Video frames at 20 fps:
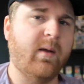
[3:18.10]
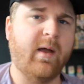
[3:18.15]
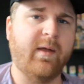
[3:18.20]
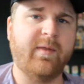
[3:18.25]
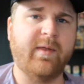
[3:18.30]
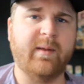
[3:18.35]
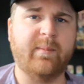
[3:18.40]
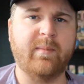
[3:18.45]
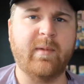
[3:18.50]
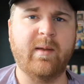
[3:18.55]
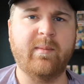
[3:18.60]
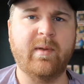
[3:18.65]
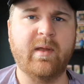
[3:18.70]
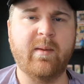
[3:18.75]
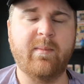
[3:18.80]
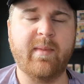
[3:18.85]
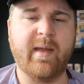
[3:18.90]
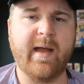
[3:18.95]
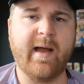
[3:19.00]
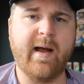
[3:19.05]
I think maybe
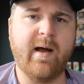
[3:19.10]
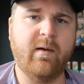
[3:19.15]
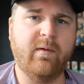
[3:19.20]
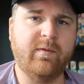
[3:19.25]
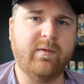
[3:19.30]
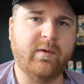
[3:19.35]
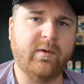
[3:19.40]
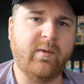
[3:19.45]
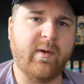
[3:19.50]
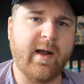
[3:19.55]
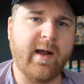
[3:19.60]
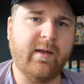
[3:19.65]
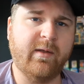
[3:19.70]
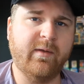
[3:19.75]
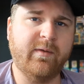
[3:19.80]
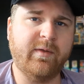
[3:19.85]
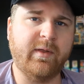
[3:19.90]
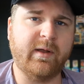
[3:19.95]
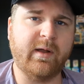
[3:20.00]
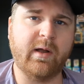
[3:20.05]
a Meowth or
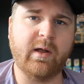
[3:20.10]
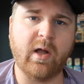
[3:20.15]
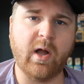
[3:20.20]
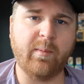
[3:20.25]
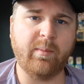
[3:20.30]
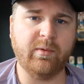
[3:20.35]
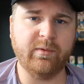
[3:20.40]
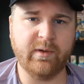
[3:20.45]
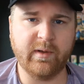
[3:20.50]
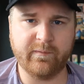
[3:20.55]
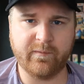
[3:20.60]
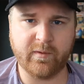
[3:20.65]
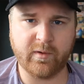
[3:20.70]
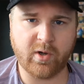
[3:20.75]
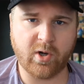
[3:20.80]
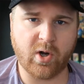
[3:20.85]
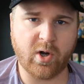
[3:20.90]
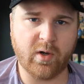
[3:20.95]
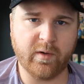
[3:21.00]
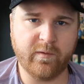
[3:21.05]
Growlithe, like a couple different
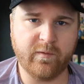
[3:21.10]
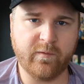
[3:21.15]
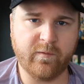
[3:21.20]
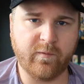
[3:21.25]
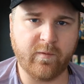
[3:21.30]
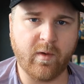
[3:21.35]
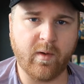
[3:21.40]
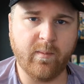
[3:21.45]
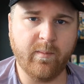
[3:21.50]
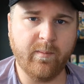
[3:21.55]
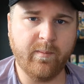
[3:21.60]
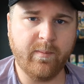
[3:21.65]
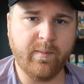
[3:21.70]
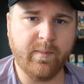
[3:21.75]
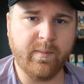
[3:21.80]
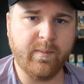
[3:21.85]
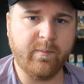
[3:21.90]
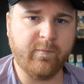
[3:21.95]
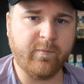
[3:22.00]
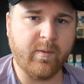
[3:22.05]
cards from
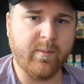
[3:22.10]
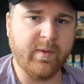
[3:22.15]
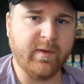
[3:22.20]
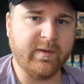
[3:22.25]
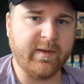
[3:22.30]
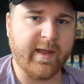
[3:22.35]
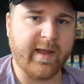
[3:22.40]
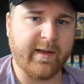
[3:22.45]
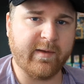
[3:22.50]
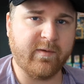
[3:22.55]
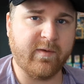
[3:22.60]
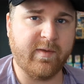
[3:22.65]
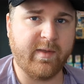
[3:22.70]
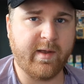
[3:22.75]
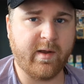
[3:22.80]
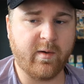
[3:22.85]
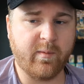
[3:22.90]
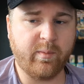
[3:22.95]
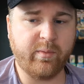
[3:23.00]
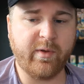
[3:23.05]
the decks. And
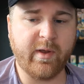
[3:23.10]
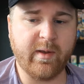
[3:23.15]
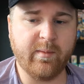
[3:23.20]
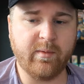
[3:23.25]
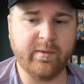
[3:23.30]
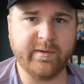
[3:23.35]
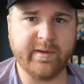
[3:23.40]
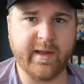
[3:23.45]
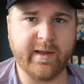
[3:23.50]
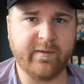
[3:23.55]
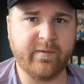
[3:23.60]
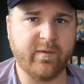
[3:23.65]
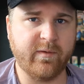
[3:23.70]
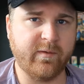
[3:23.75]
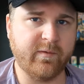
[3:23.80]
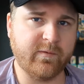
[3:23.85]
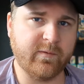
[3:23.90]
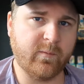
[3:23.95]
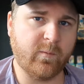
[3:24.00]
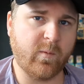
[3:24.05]
they are playable decks, so
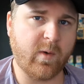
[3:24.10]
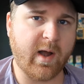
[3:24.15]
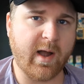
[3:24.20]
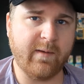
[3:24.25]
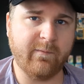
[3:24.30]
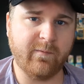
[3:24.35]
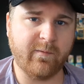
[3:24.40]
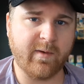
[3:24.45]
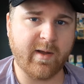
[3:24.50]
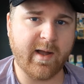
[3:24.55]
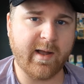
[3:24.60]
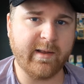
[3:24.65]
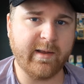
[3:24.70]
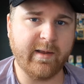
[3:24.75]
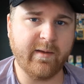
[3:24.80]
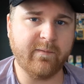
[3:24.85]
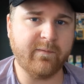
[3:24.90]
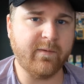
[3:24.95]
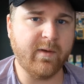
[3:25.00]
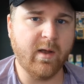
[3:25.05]
there's a wide
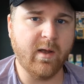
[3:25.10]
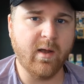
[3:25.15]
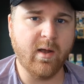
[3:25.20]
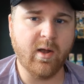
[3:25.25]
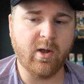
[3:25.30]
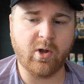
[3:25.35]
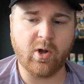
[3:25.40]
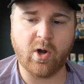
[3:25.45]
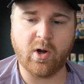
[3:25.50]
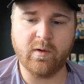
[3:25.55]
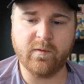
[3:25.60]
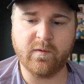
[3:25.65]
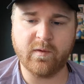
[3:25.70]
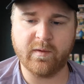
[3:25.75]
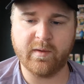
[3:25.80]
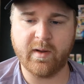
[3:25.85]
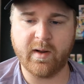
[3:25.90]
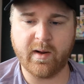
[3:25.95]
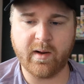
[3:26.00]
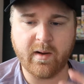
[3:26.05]
variety of cards
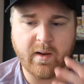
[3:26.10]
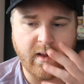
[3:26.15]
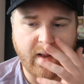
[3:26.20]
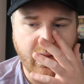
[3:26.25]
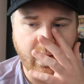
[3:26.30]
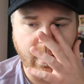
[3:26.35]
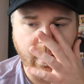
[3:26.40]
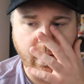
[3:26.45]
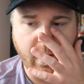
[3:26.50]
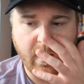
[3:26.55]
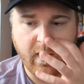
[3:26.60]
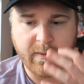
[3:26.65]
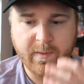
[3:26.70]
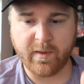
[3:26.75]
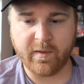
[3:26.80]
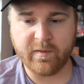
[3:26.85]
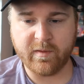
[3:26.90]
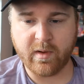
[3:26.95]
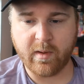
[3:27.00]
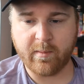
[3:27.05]
in there.
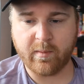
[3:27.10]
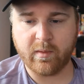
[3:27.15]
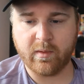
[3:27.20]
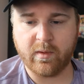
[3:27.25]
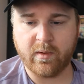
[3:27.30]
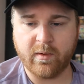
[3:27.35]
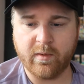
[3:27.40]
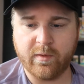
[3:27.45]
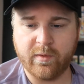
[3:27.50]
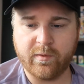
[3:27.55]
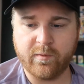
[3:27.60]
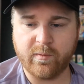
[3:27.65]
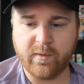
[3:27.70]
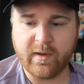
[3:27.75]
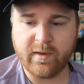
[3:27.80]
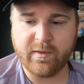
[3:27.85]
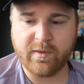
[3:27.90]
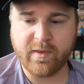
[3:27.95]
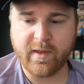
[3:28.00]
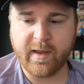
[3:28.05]
The number
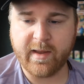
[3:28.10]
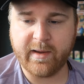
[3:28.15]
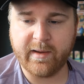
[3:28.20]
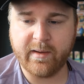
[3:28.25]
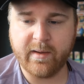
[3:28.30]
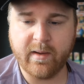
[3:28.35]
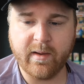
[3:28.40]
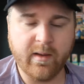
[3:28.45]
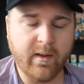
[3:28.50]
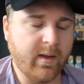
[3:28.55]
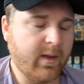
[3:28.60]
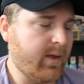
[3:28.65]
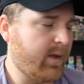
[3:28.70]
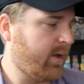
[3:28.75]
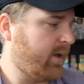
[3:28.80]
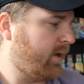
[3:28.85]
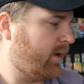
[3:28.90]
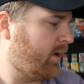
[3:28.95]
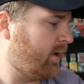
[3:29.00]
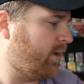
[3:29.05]
3 thing
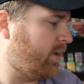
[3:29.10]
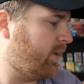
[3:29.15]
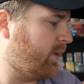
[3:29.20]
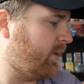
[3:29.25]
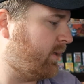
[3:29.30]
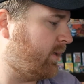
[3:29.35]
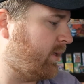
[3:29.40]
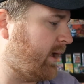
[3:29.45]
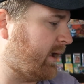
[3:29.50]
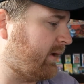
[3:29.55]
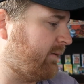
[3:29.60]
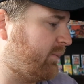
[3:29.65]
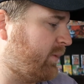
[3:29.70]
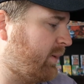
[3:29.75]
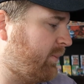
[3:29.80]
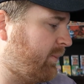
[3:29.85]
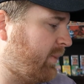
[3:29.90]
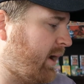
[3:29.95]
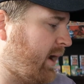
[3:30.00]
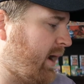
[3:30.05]
that I've
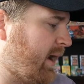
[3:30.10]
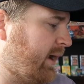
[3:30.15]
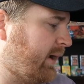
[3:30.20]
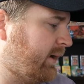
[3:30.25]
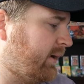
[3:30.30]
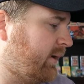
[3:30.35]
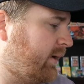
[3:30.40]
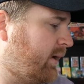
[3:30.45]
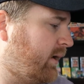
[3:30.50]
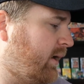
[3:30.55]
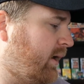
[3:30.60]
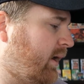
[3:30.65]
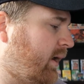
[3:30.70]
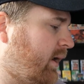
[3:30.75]
been buying